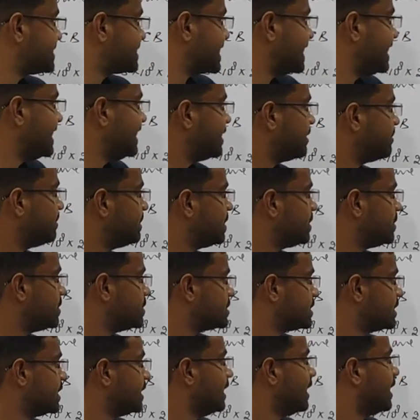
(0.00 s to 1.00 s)
clear because
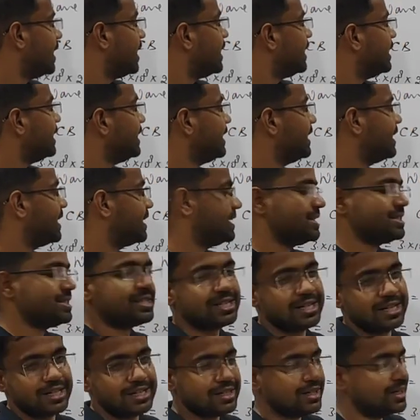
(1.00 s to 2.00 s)
here
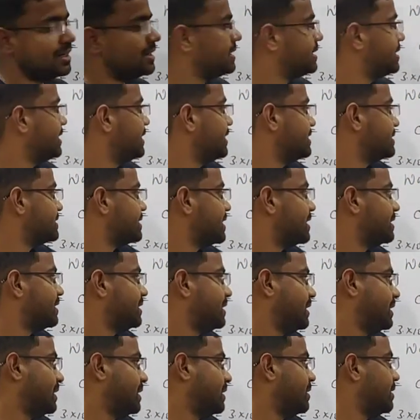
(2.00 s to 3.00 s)
standard things are
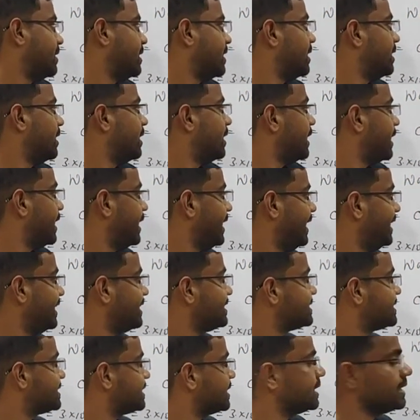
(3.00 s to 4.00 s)
there.
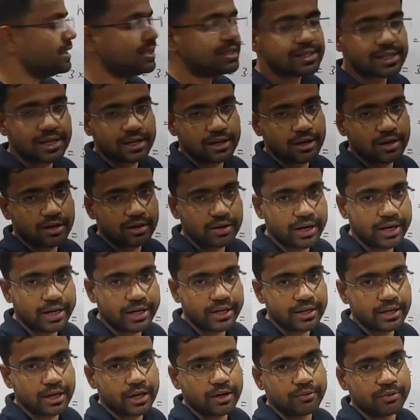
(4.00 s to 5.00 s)
X is along like
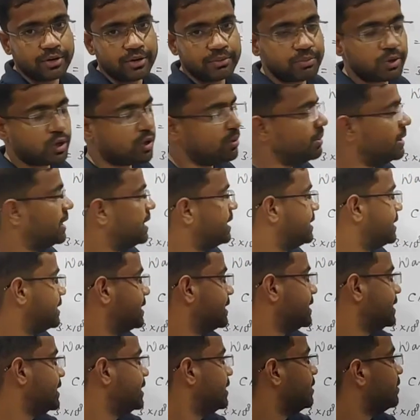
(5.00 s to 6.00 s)
wave propagating,
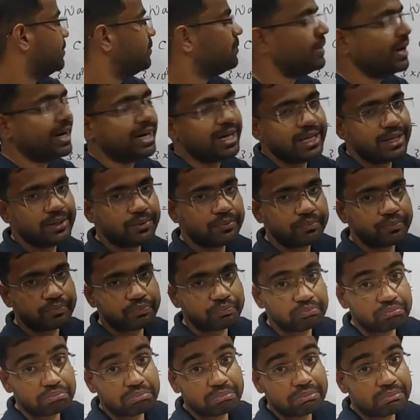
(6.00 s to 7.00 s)
y
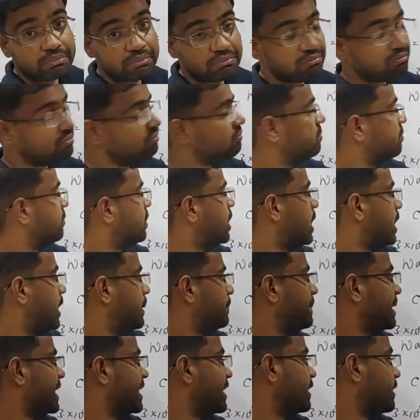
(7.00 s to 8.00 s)

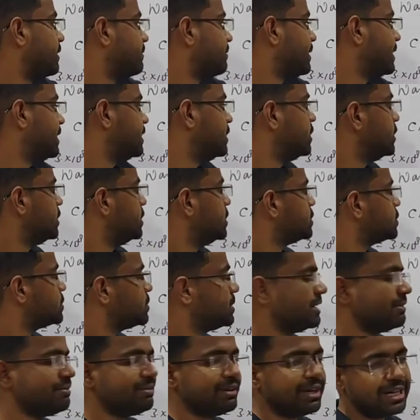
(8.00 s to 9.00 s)
magnetic field. So
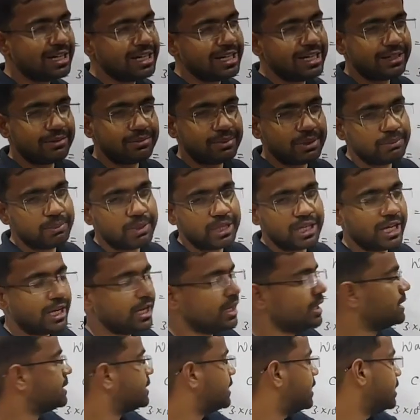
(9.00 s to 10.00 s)
definitely it will be
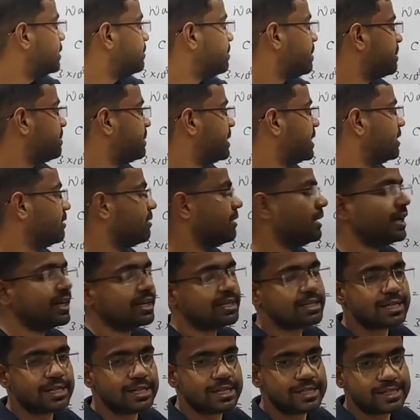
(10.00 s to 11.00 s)
like third perpendicular
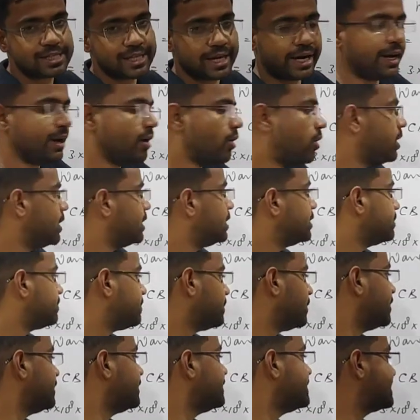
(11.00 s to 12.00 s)
direction is Z. Only the
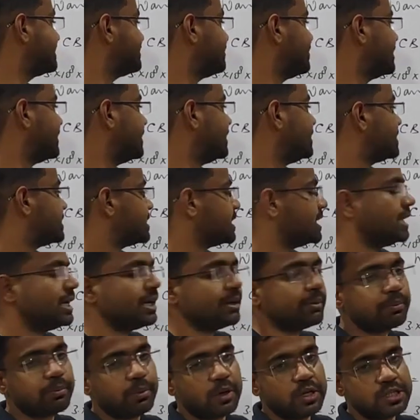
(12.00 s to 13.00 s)
point is whether it's
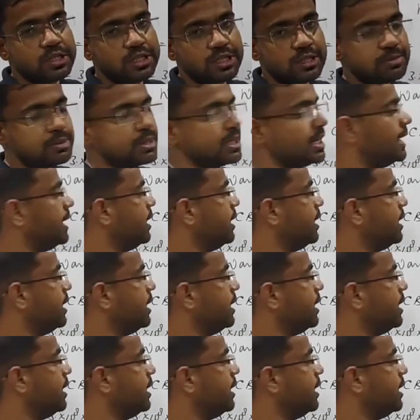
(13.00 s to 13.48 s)
like positive Z